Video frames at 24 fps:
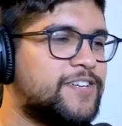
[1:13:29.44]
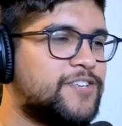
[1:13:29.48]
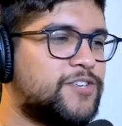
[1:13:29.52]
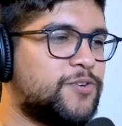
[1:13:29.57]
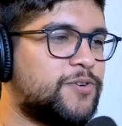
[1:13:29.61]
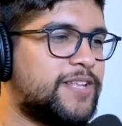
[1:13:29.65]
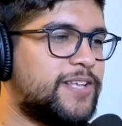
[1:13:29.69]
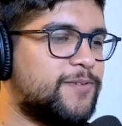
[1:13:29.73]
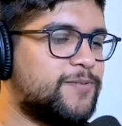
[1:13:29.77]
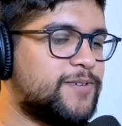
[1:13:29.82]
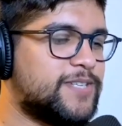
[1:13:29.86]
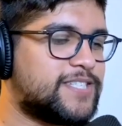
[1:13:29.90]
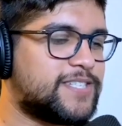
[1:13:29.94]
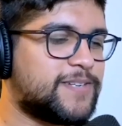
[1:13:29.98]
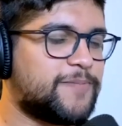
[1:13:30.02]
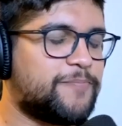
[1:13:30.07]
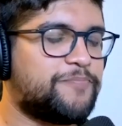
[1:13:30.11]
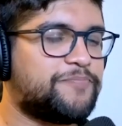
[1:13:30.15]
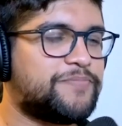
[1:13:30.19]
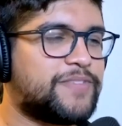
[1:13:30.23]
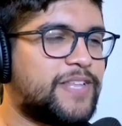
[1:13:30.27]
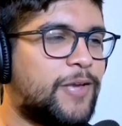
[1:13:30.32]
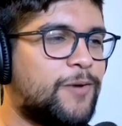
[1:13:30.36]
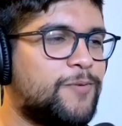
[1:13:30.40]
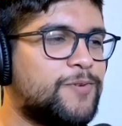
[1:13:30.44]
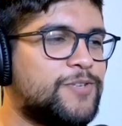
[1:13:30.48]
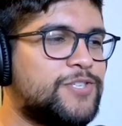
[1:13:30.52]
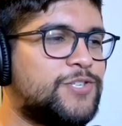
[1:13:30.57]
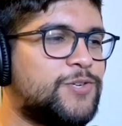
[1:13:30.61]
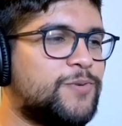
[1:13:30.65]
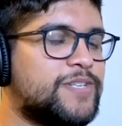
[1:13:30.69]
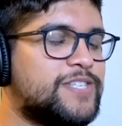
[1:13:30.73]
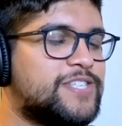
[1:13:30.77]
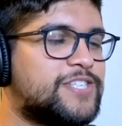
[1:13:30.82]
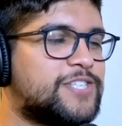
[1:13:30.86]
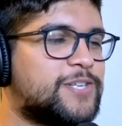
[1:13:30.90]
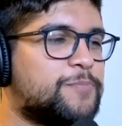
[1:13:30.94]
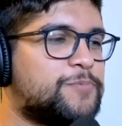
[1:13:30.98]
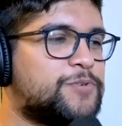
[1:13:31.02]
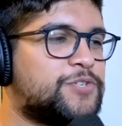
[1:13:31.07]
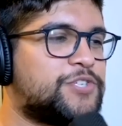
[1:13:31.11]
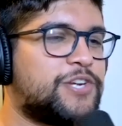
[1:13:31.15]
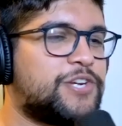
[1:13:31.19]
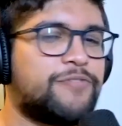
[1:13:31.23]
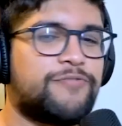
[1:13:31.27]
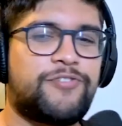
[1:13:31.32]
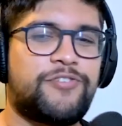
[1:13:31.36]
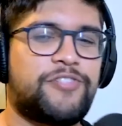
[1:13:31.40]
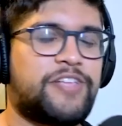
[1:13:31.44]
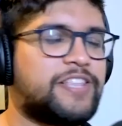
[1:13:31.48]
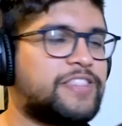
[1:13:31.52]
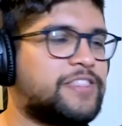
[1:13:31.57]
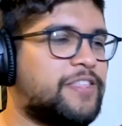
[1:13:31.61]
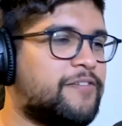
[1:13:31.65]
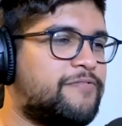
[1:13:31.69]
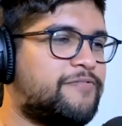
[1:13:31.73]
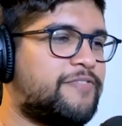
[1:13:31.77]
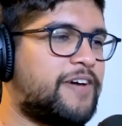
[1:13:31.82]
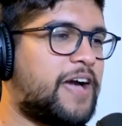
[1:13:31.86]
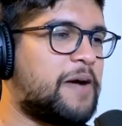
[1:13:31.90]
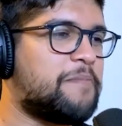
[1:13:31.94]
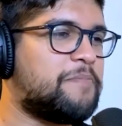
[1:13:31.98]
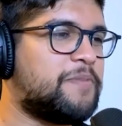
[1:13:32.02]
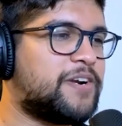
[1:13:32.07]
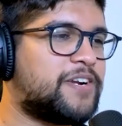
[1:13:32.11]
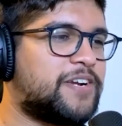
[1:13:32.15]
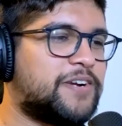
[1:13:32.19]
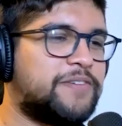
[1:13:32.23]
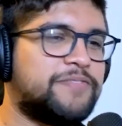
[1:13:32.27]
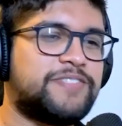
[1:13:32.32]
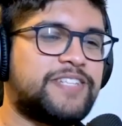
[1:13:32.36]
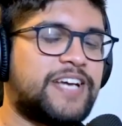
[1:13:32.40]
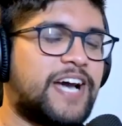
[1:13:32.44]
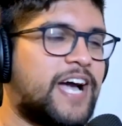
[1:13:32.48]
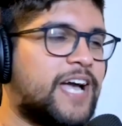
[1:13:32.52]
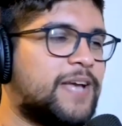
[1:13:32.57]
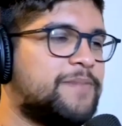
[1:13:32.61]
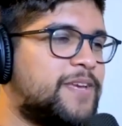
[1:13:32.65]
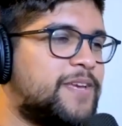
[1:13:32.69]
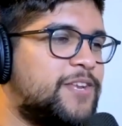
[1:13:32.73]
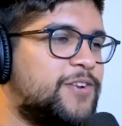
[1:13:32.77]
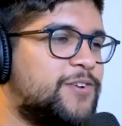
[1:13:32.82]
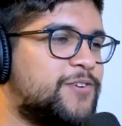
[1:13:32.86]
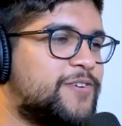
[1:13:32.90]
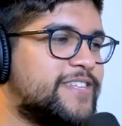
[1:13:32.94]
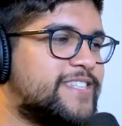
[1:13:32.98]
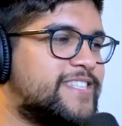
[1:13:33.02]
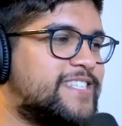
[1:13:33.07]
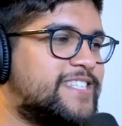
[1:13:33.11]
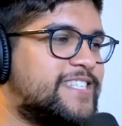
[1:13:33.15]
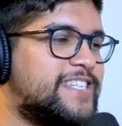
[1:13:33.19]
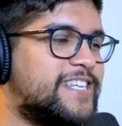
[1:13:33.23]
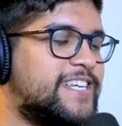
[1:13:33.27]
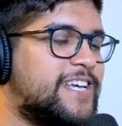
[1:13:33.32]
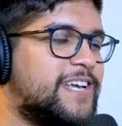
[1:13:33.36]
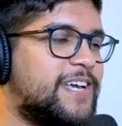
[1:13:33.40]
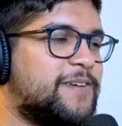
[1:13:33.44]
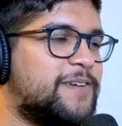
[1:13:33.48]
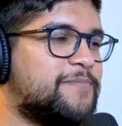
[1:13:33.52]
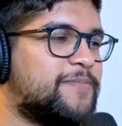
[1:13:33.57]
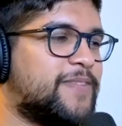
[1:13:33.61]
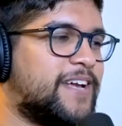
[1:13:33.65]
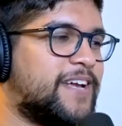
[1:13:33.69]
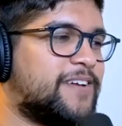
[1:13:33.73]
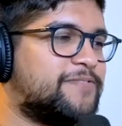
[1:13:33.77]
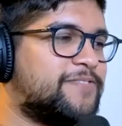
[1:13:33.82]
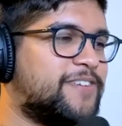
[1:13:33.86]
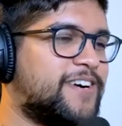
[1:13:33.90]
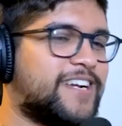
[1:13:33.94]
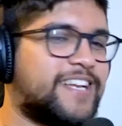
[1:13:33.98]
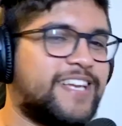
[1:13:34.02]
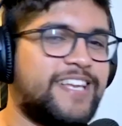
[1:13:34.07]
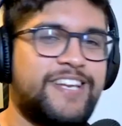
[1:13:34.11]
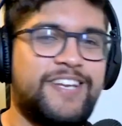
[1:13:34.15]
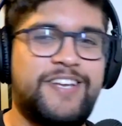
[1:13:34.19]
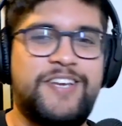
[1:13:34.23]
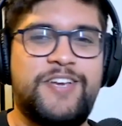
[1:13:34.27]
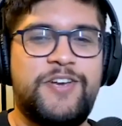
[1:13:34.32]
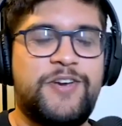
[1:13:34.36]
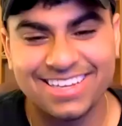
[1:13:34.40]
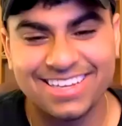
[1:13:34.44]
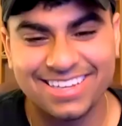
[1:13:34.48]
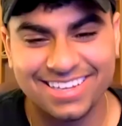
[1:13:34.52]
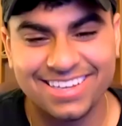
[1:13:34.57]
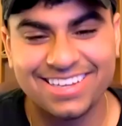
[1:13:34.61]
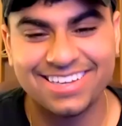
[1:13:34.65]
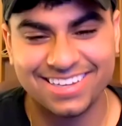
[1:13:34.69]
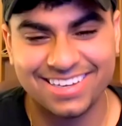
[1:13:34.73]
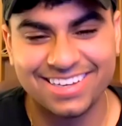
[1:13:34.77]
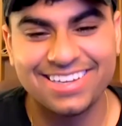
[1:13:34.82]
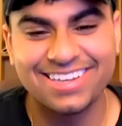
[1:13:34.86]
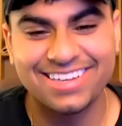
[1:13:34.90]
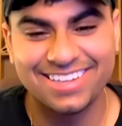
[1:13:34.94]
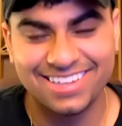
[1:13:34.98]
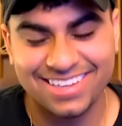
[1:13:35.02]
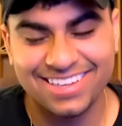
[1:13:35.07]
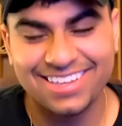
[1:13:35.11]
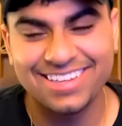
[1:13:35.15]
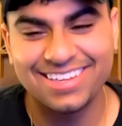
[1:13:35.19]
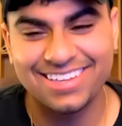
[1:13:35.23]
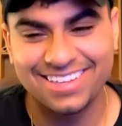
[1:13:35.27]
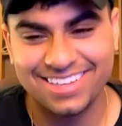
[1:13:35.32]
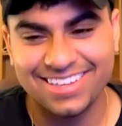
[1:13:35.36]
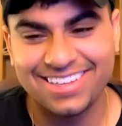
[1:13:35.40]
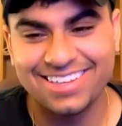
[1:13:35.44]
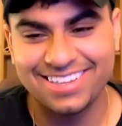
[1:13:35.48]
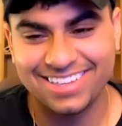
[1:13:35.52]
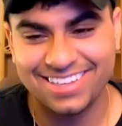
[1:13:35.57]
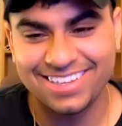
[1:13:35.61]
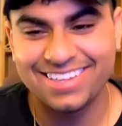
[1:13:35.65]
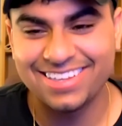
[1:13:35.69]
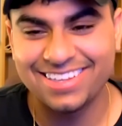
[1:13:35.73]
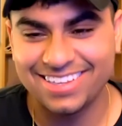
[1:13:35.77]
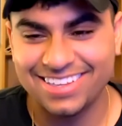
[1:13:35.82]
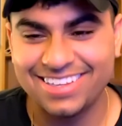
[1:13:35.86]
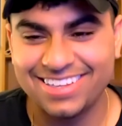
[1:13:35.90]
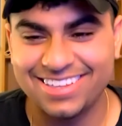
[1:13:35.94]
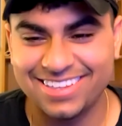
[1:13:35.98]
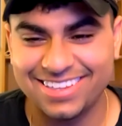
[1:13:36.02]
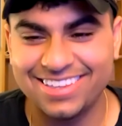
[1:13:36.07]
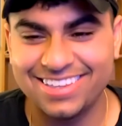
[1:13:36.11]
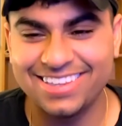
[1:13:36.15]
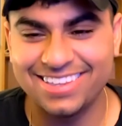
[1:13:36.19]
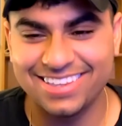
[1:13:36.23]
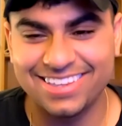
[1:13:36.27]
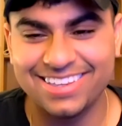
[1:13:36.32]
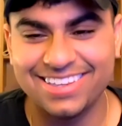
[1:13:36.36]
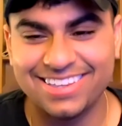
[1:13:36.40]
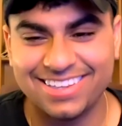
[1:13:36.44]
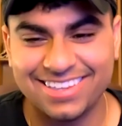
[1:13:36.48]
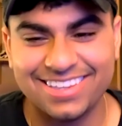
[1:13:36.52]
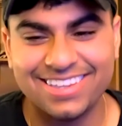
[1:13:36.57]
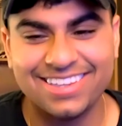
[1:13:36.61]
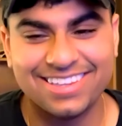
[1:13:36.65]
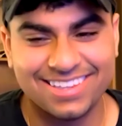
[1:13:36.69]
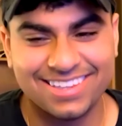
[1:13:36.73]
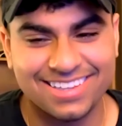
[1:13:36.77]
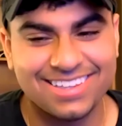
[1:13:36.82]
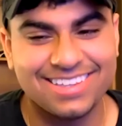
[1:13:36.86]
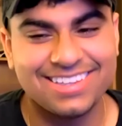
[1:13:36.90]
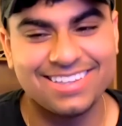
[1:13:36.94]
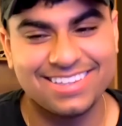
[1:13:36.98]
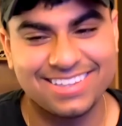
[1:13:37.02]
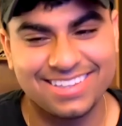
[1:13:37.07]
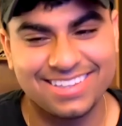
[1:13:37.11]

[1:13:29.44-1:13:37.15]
dude, he was doing some shit for like the fabric of time, and you could see him like fucking creating like the folds of I'm like, dude, this guy's